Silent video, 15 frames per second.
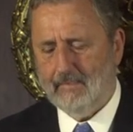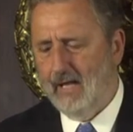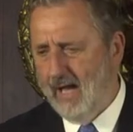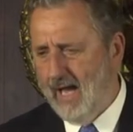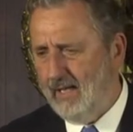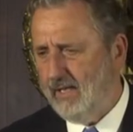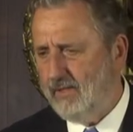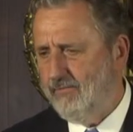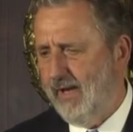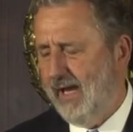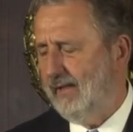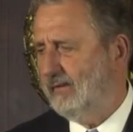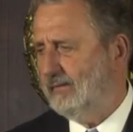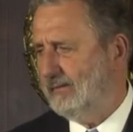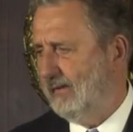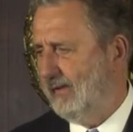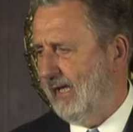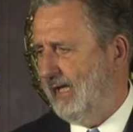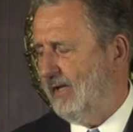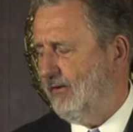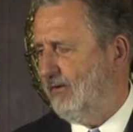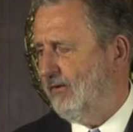Alex Wynaendts and
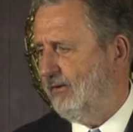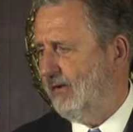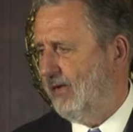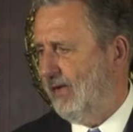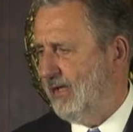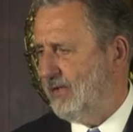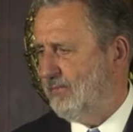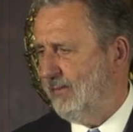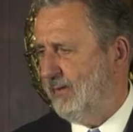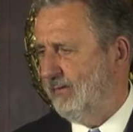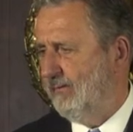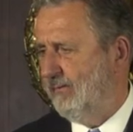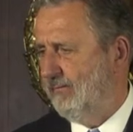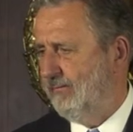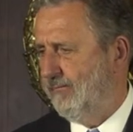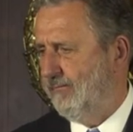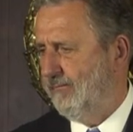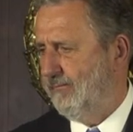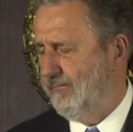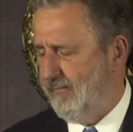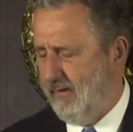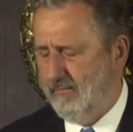Egon have been
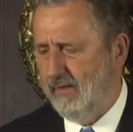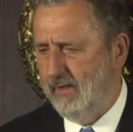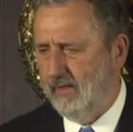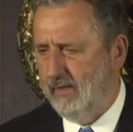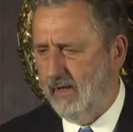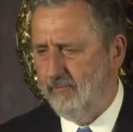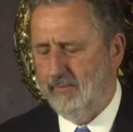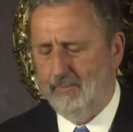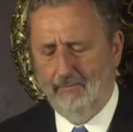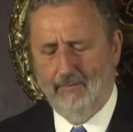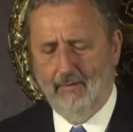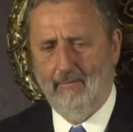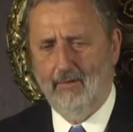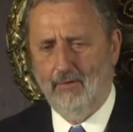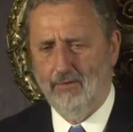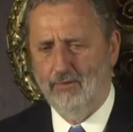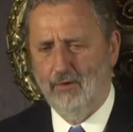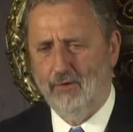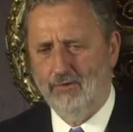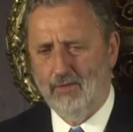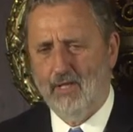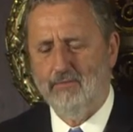very
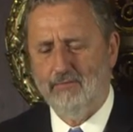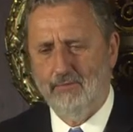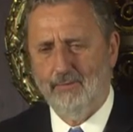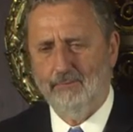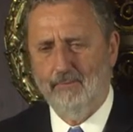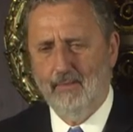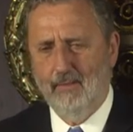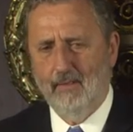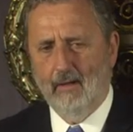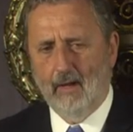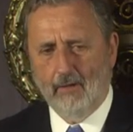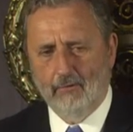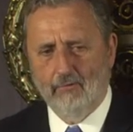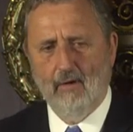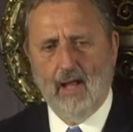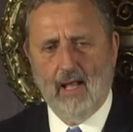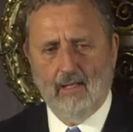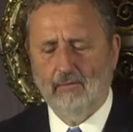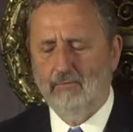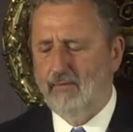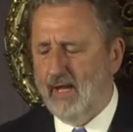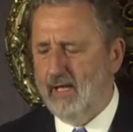successful. I knew
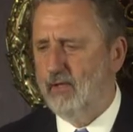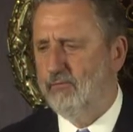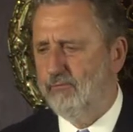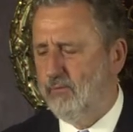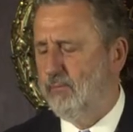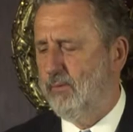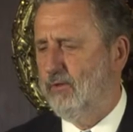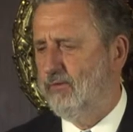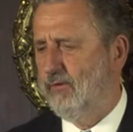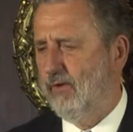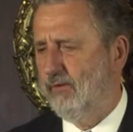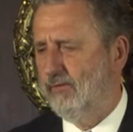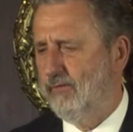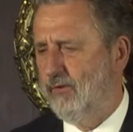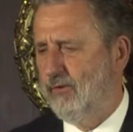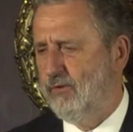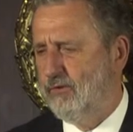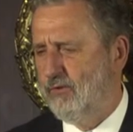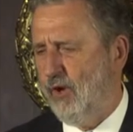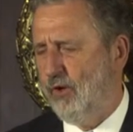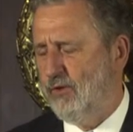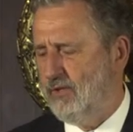Alex Wynaendts would be
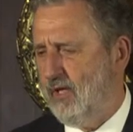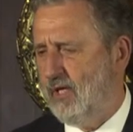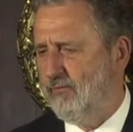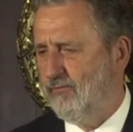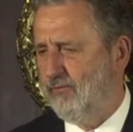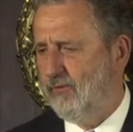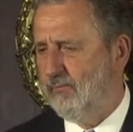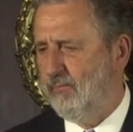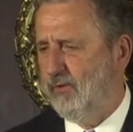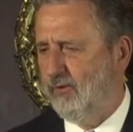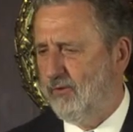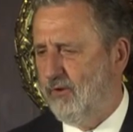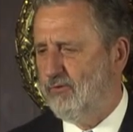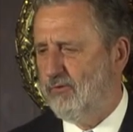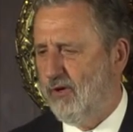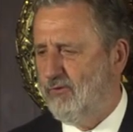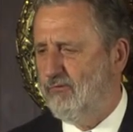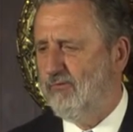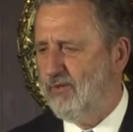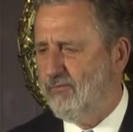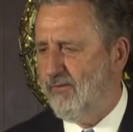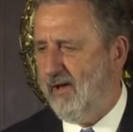successful because I
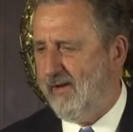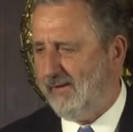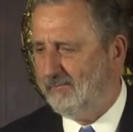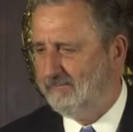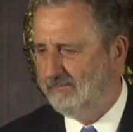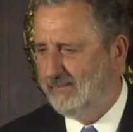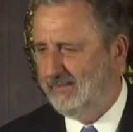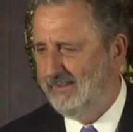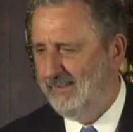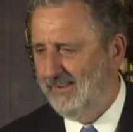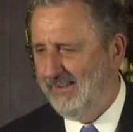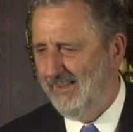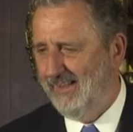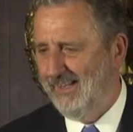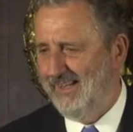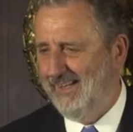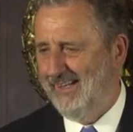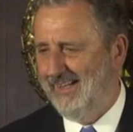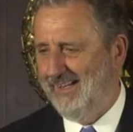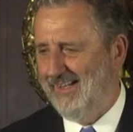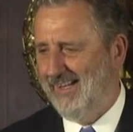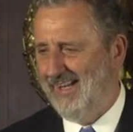knew his father,
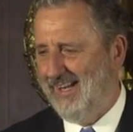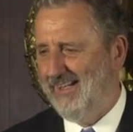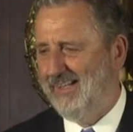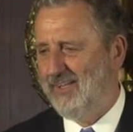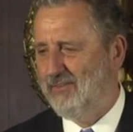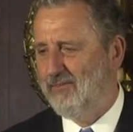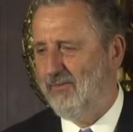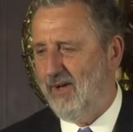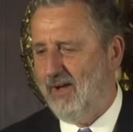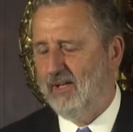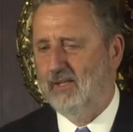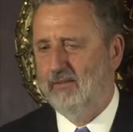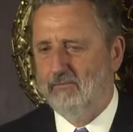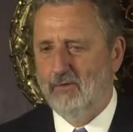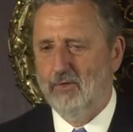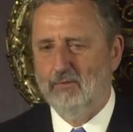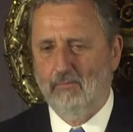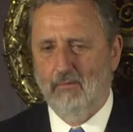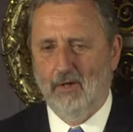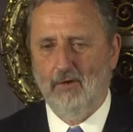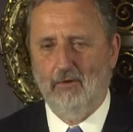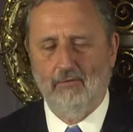and his father was
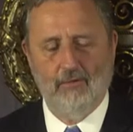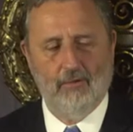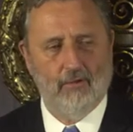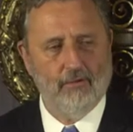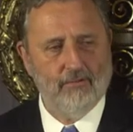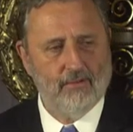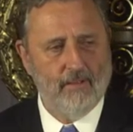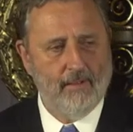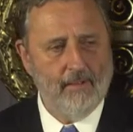one of those.